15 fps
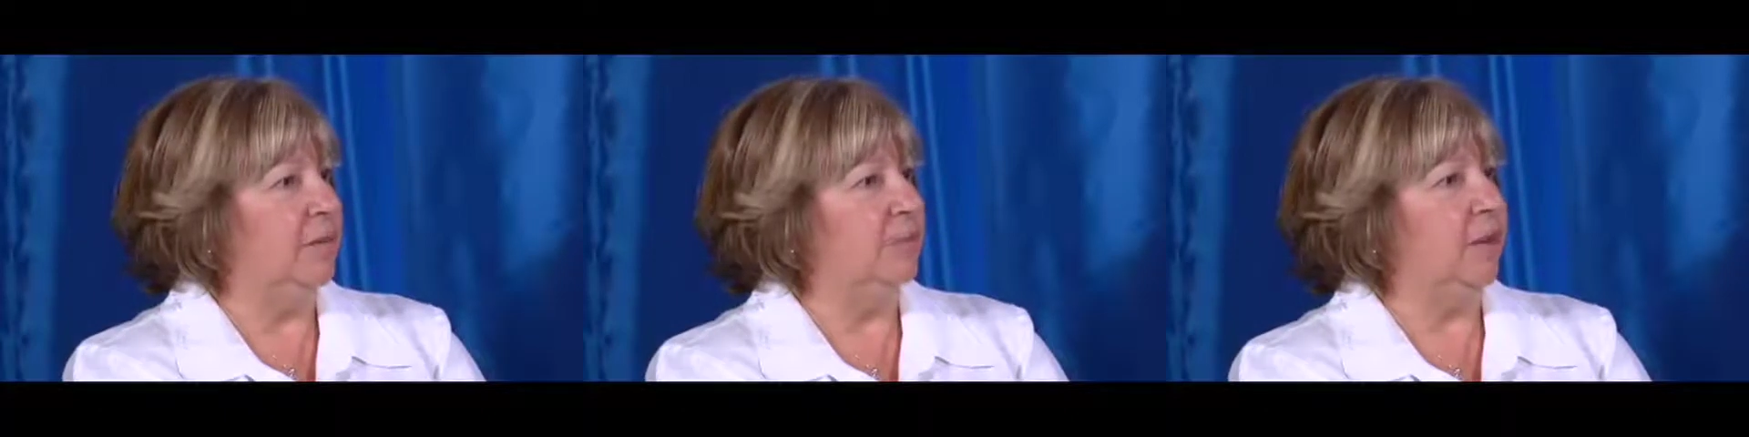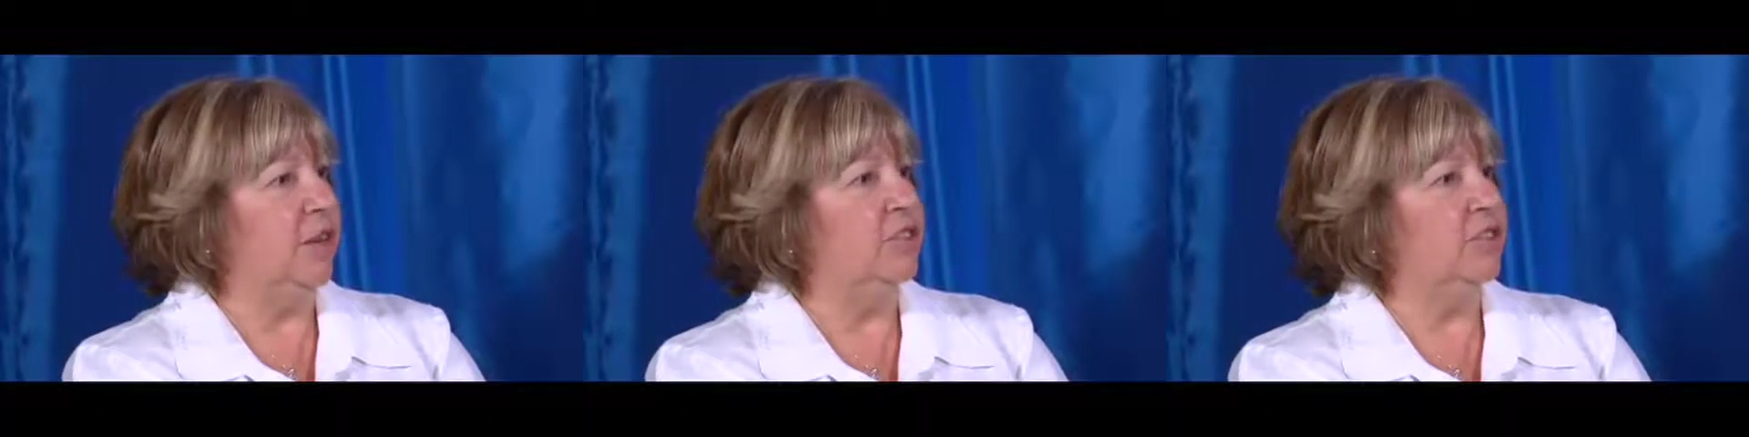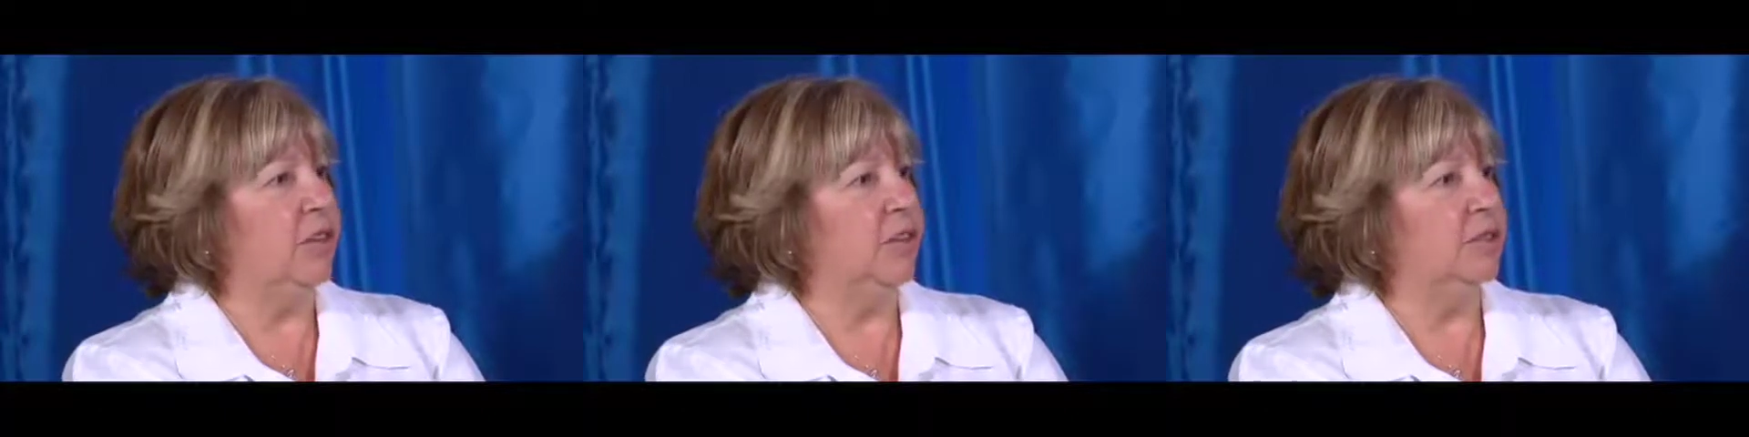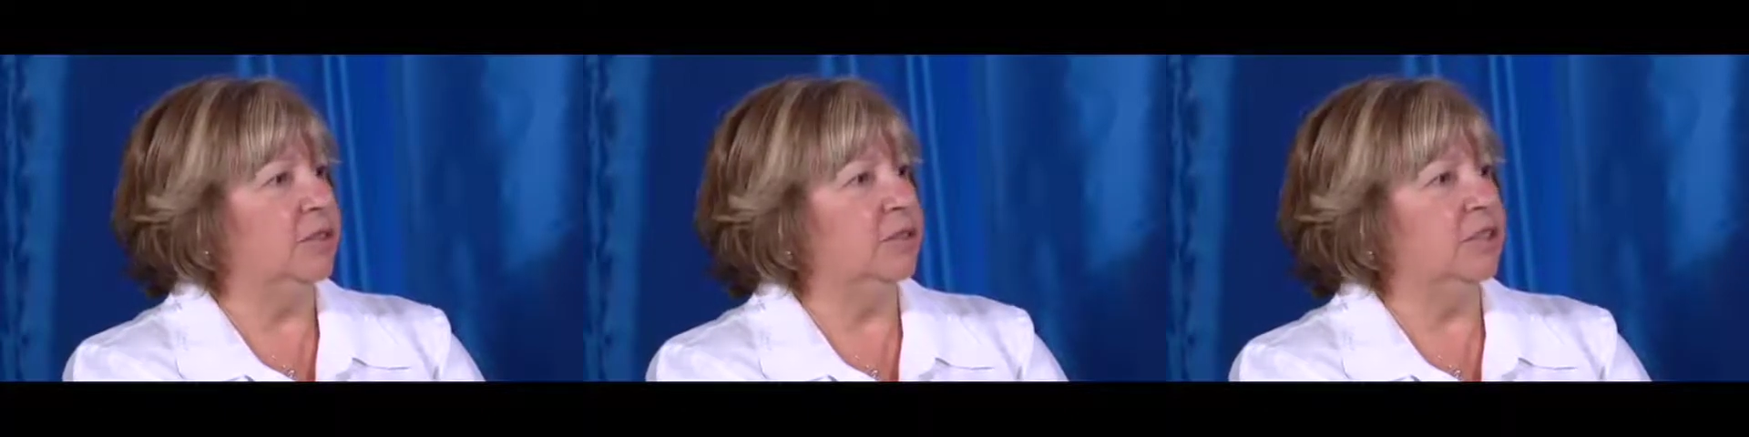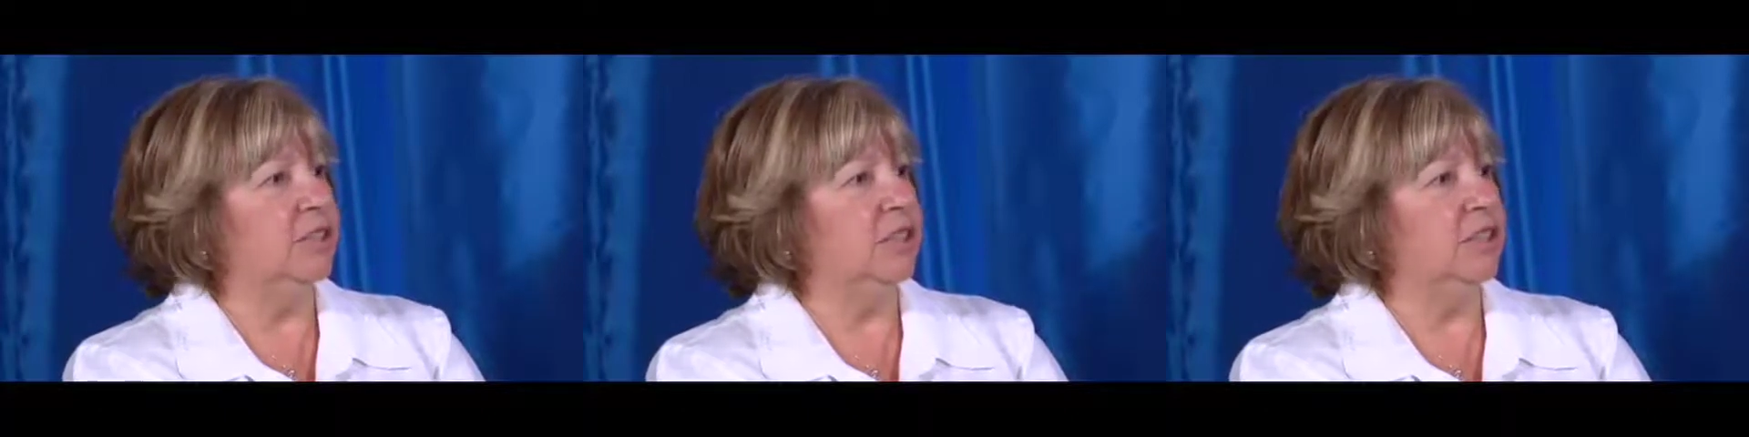Montreal
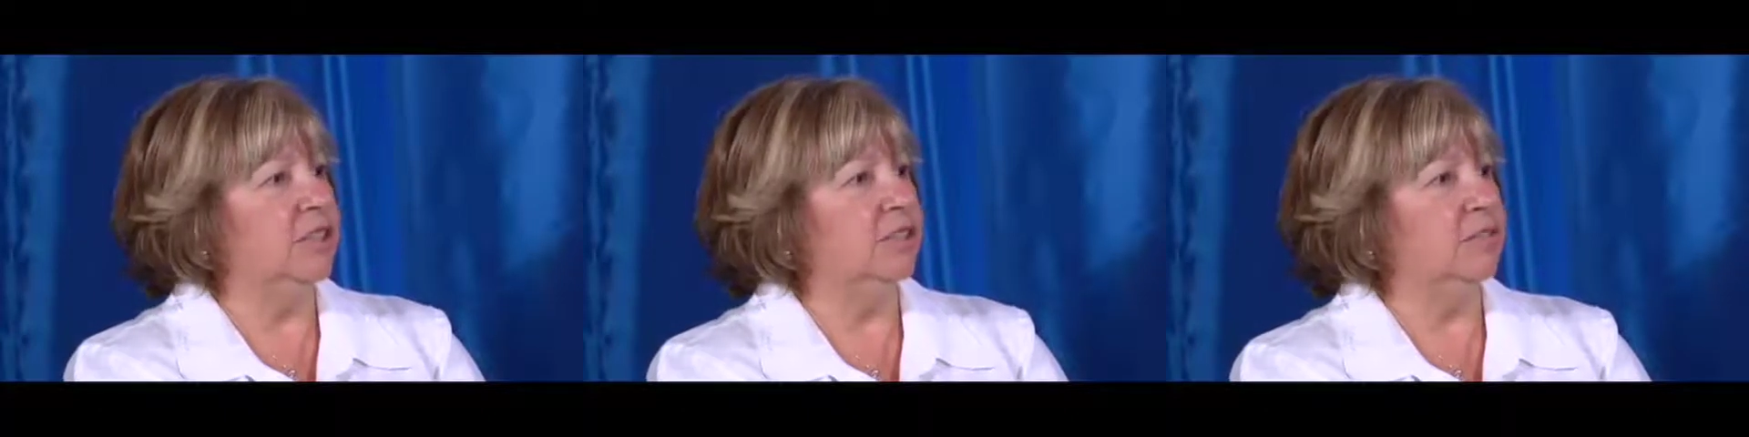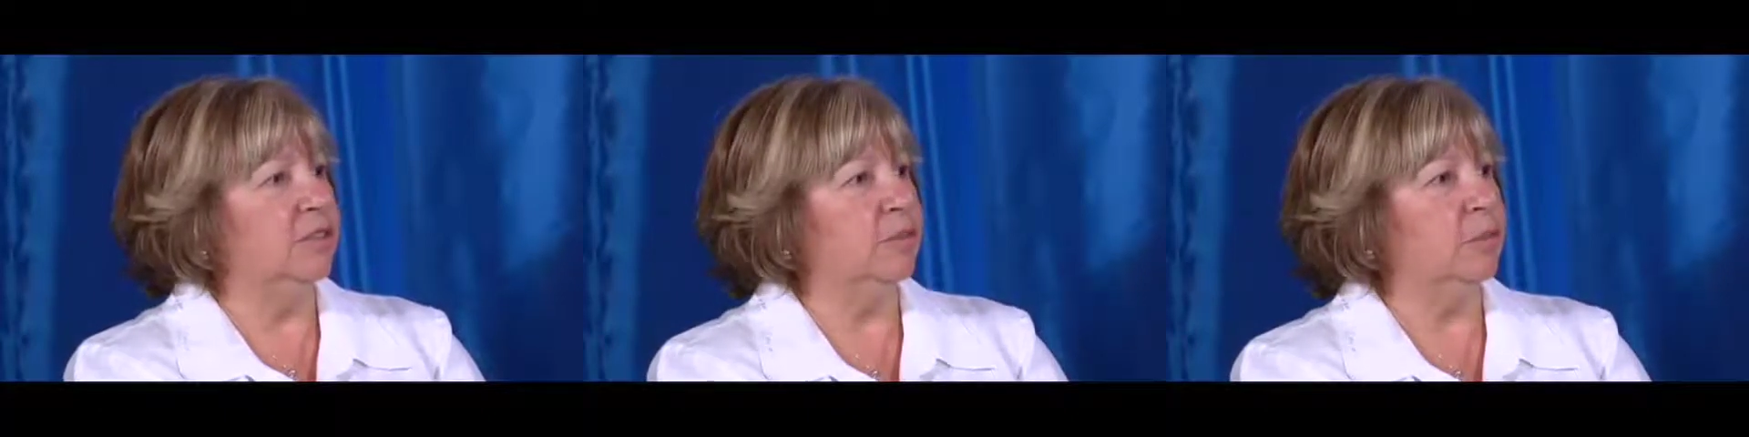Association for the